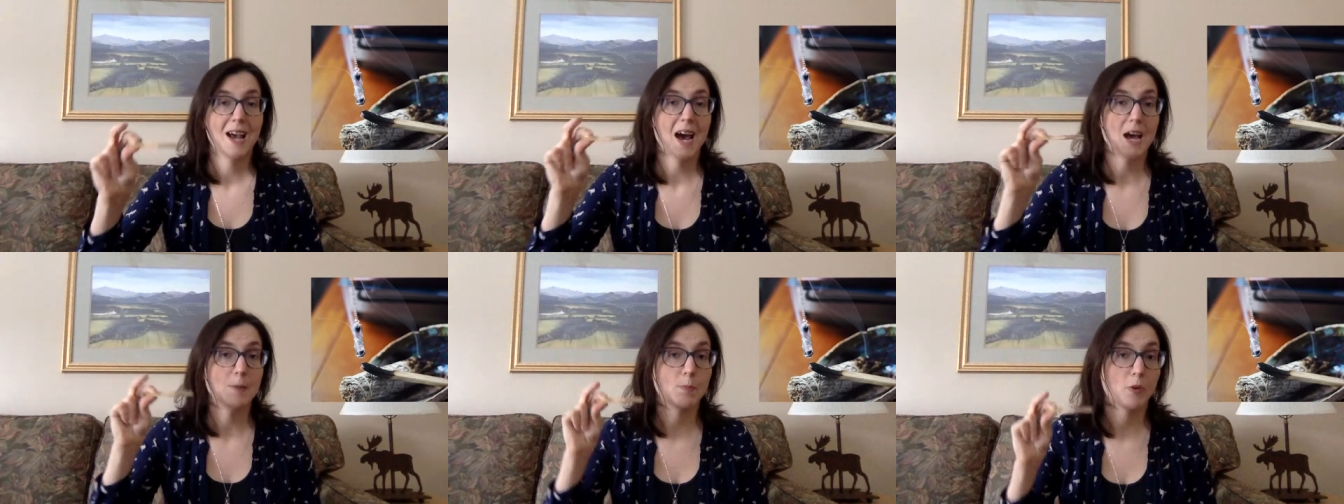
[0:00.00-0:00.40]

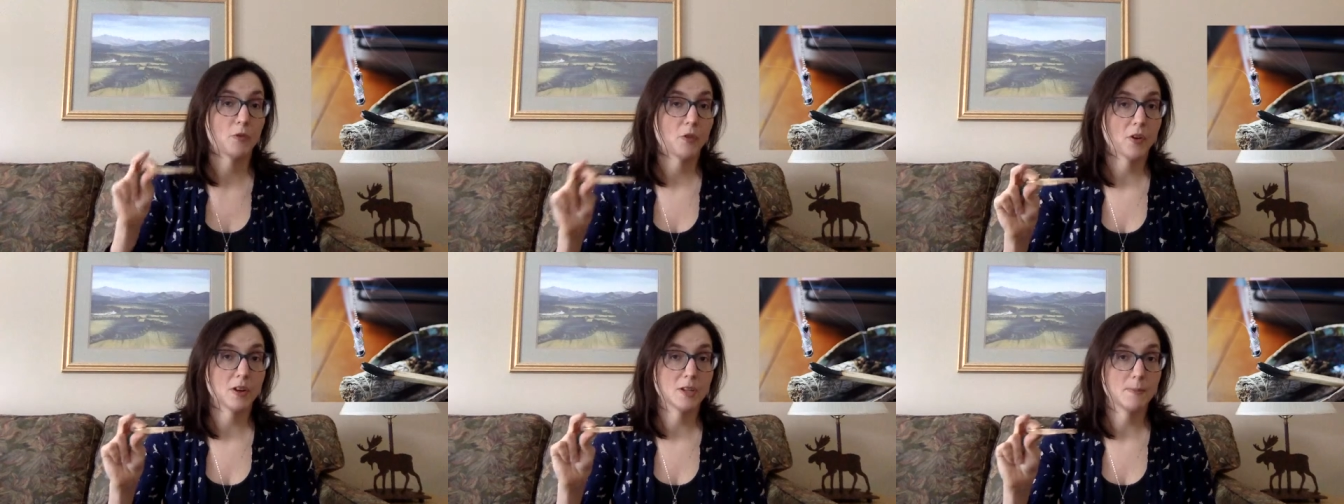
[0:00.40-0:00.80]
I'd
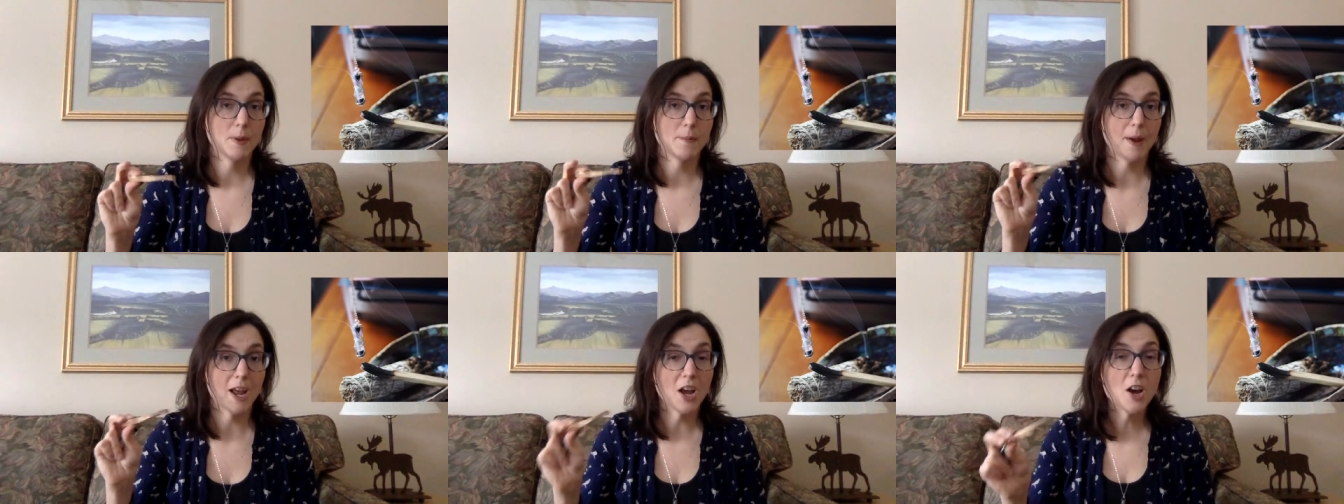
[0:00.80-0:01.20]
prefer it to be
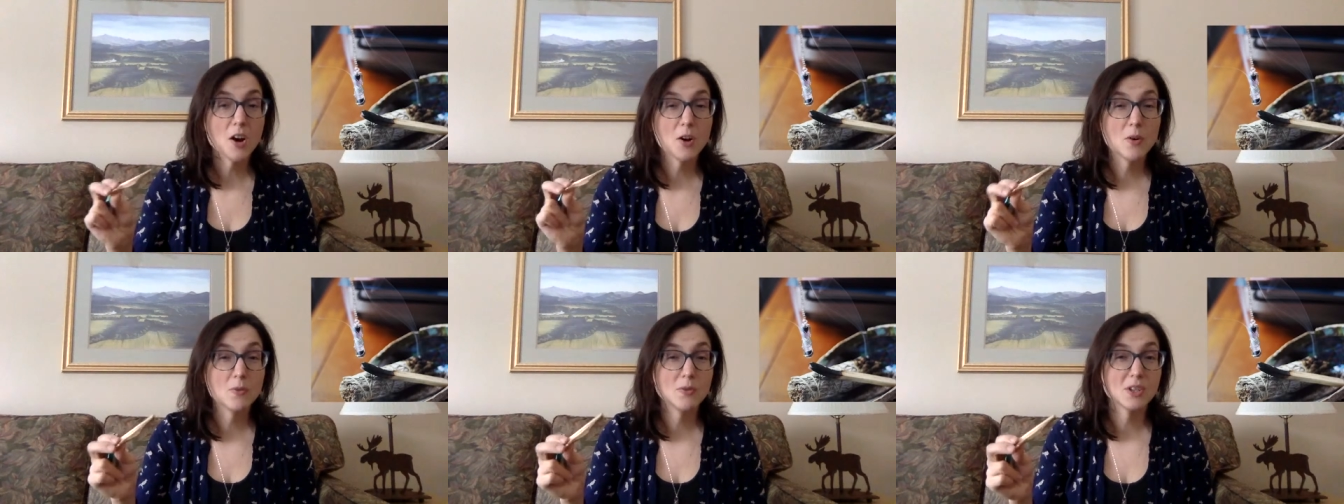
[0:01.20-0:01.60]
my
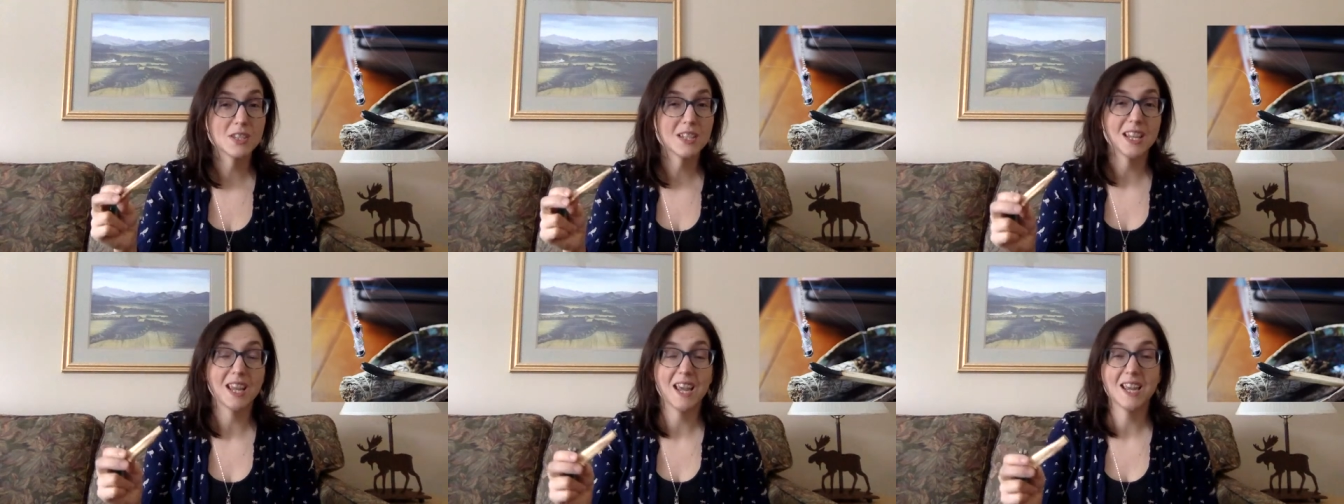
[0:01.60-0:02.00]
own just
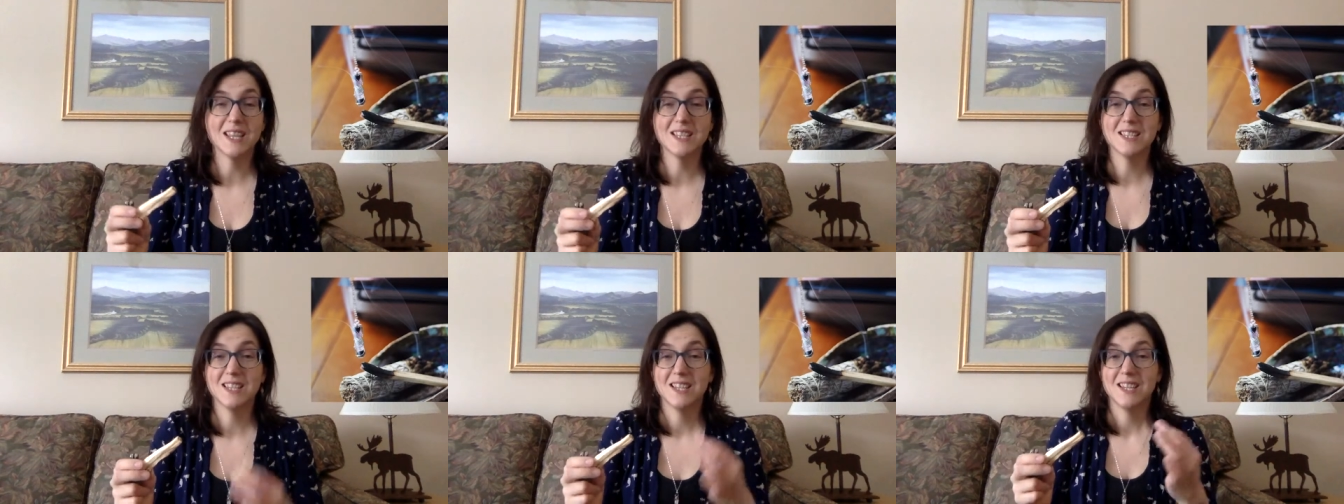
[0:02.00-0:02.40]
in
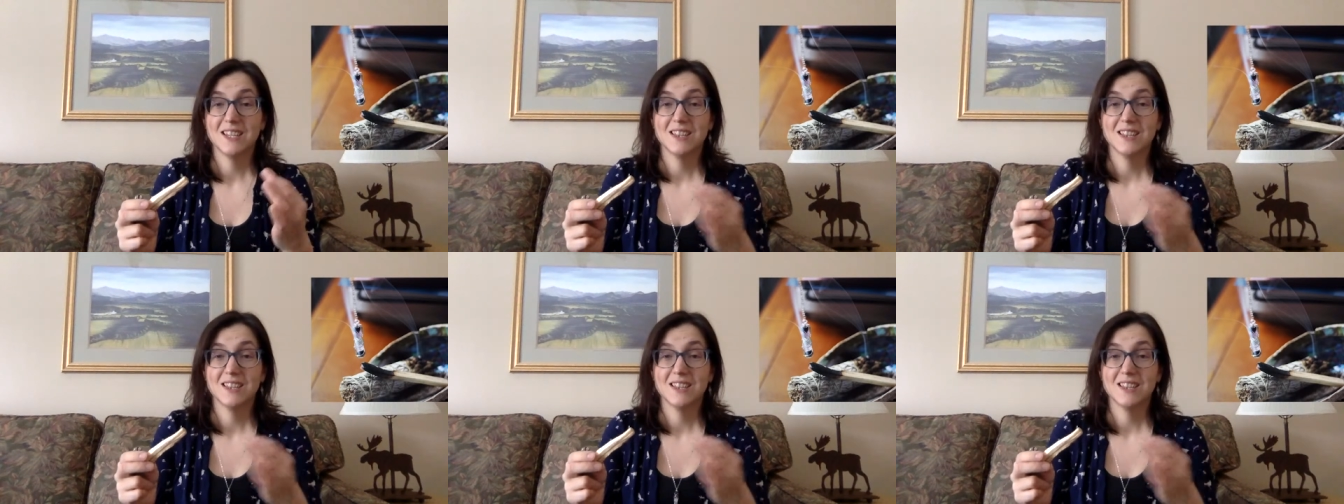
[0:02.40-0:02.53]
case